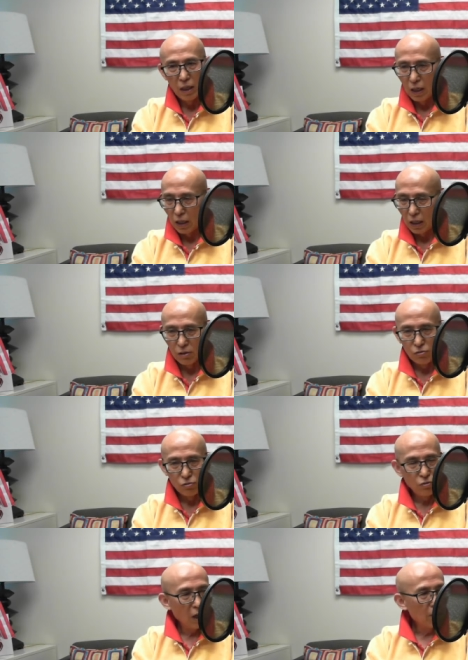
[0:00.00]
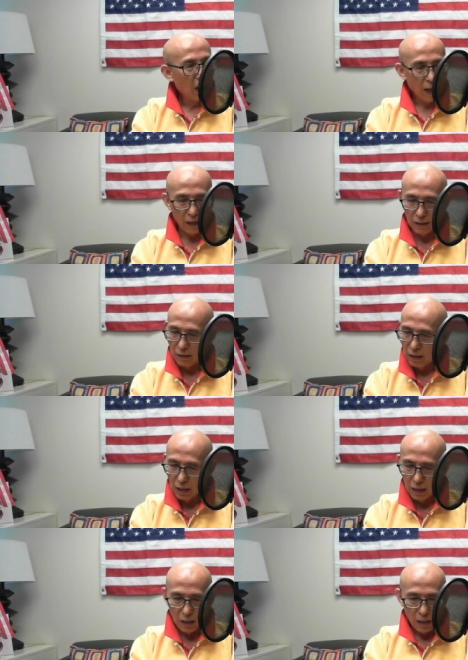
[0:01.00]
He can really pain.
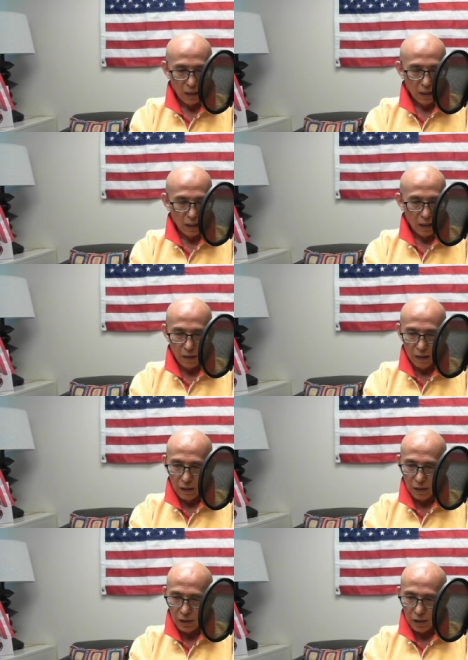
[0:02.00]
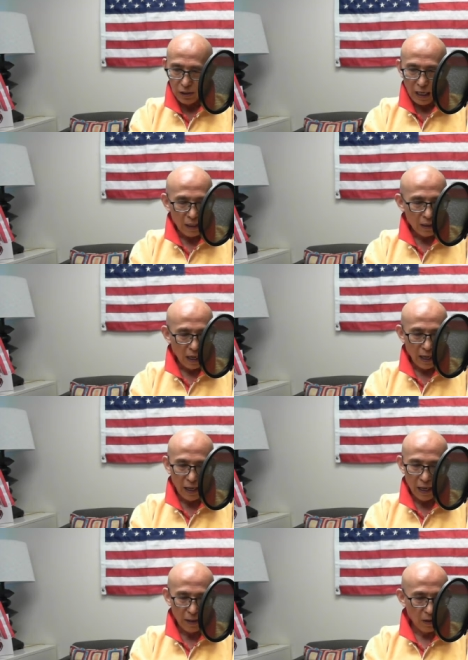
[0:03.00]
Second day he
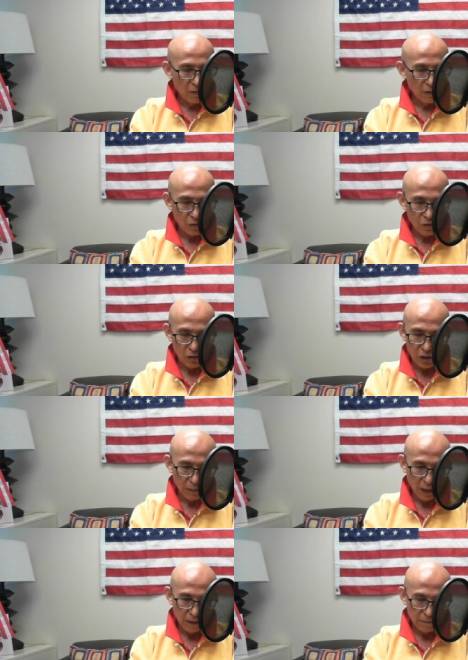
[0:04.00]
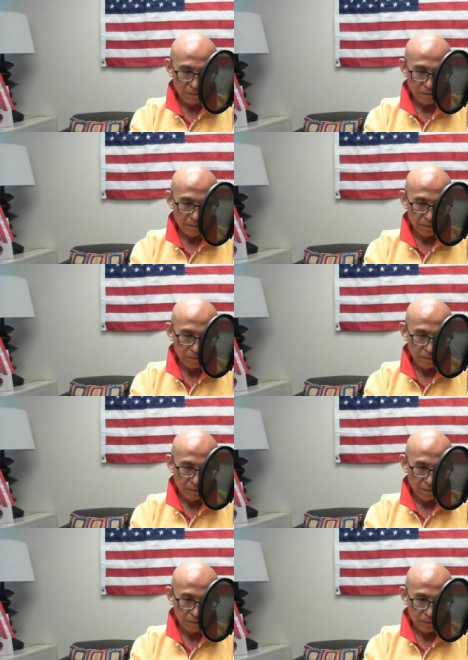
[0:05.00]
came over to see me.
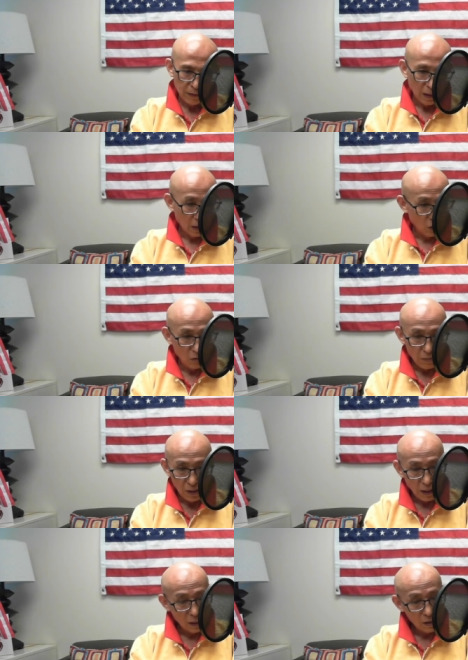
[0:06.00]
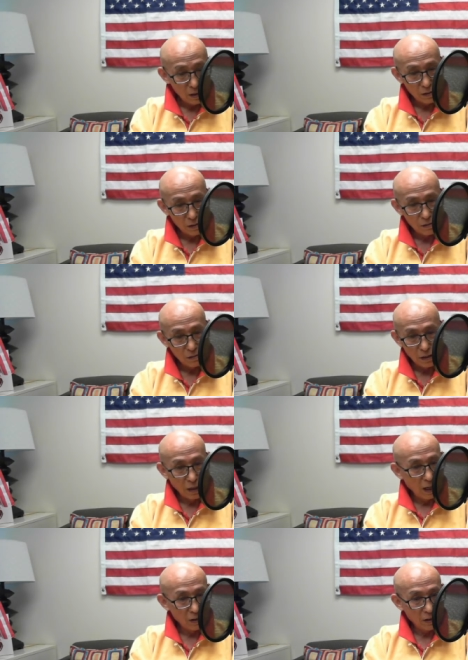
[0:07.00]
He told me he
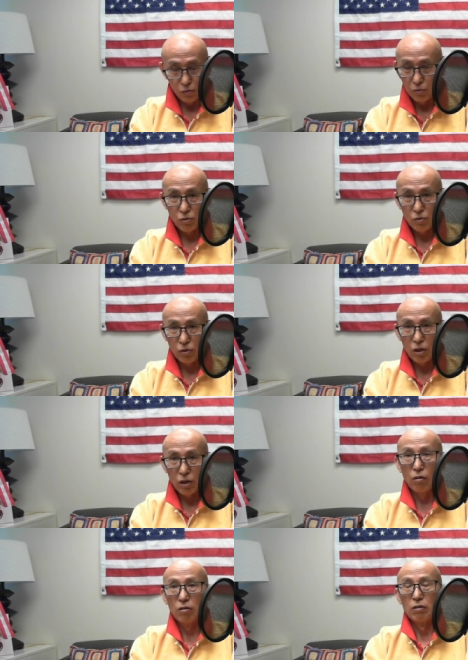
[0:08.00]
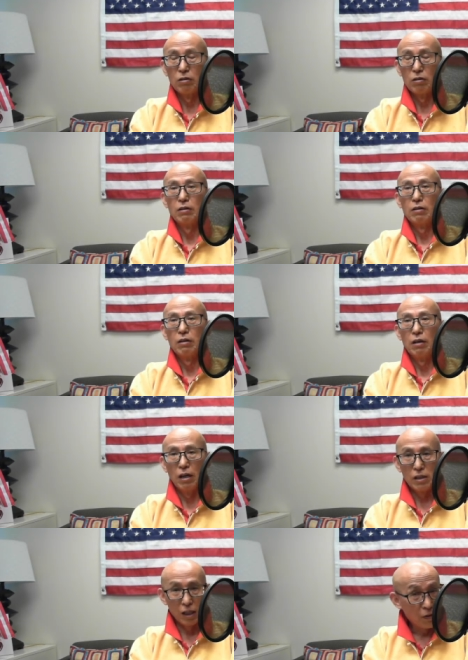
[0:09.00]
has 2 weeks to go.
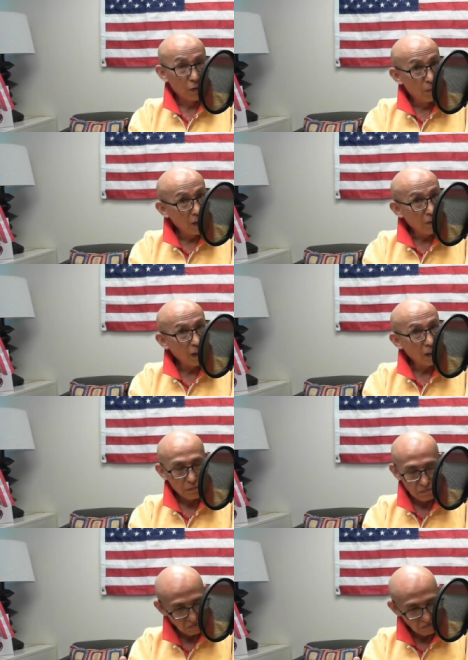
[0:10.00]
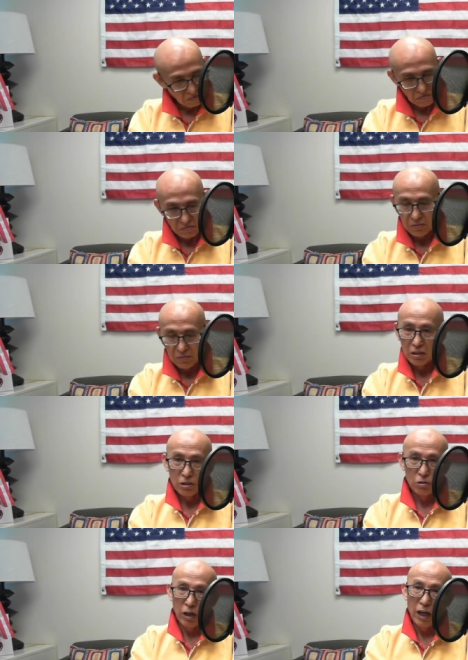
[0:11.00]
I said, if you believe it,
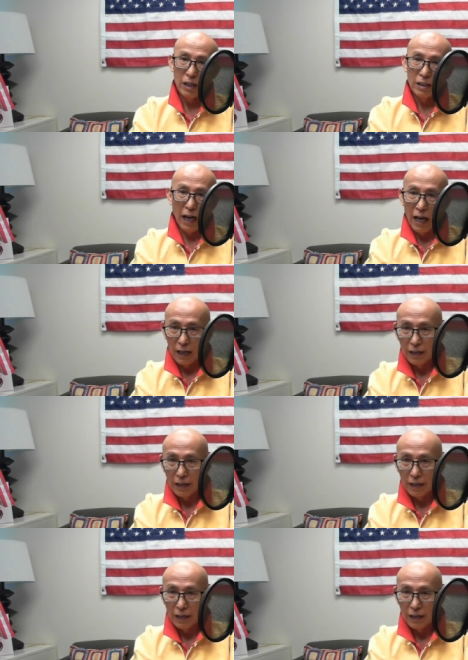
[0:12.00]
go ahead, die.